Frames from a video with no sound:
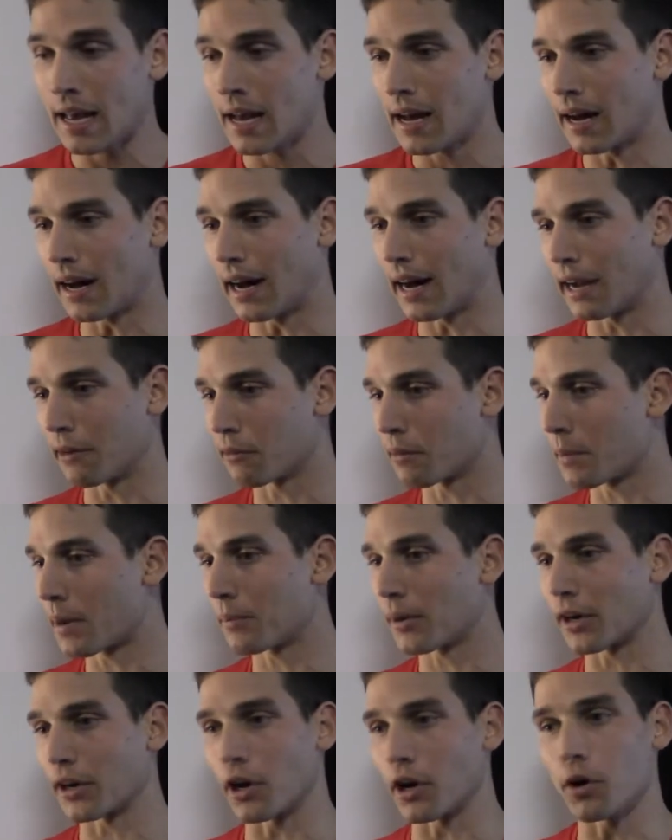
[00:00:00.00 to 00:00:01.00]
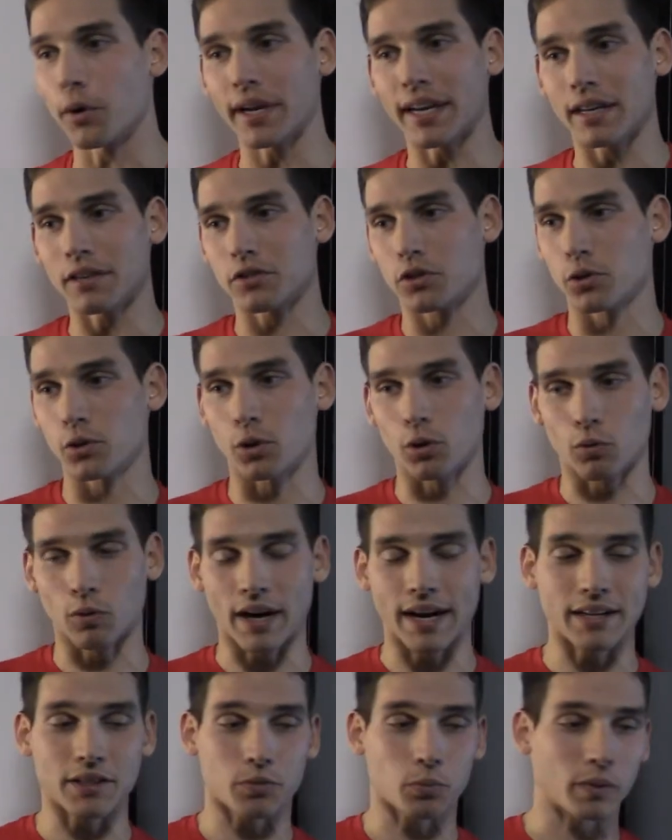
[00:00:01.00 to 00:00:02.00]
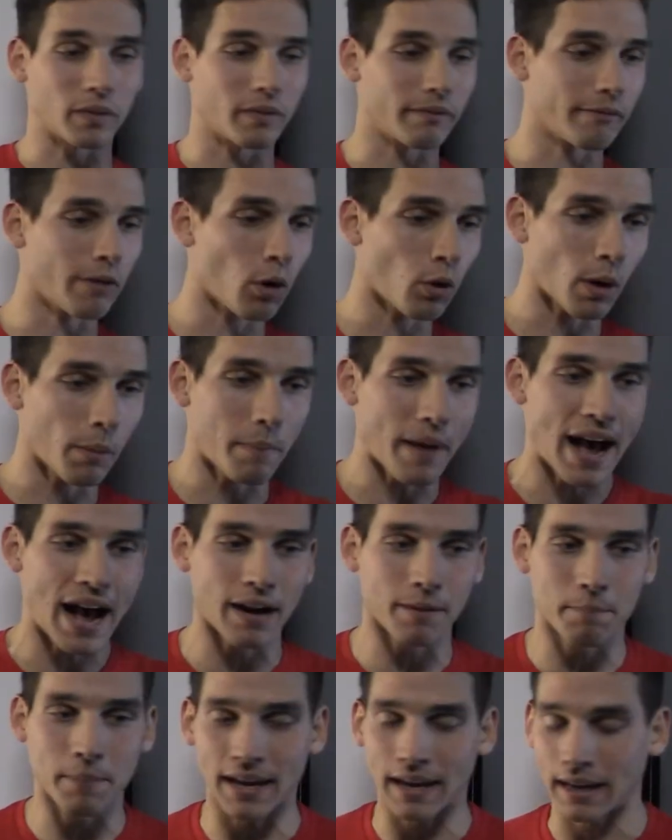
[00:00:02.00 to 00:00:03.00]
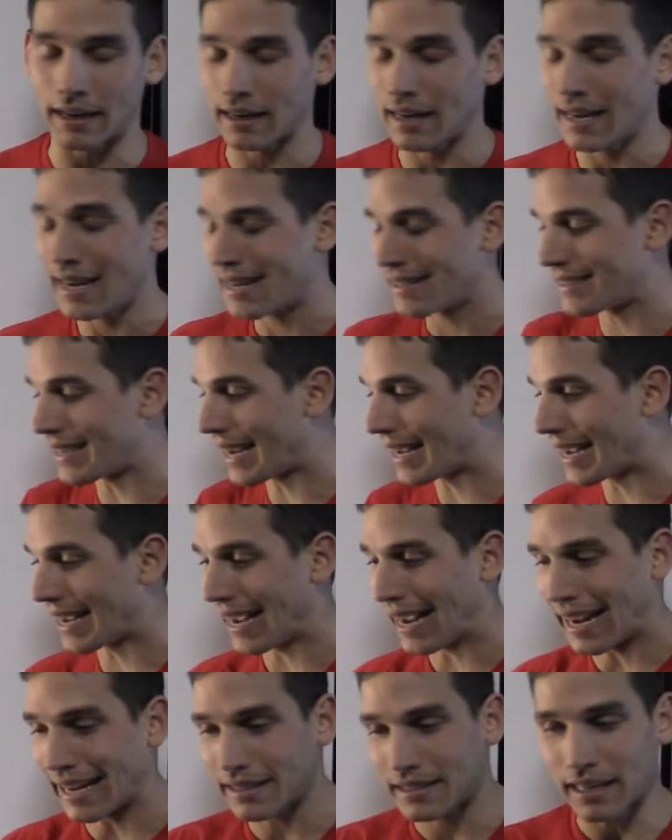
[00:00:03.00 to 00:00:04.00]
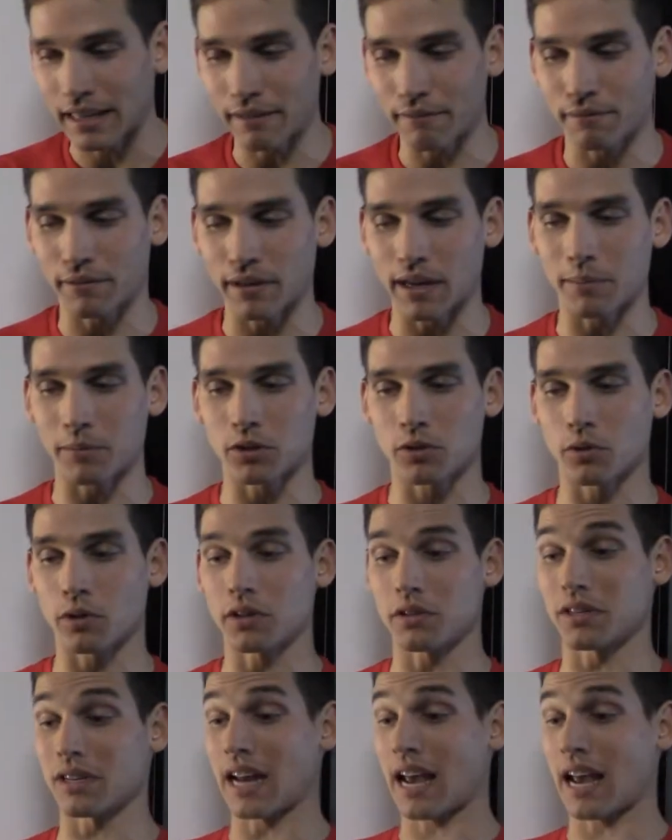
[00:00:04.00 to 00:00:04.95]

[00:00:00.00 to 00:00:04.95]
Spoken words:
I remember going into a race with lower back pain, taking anti-inflammatories, and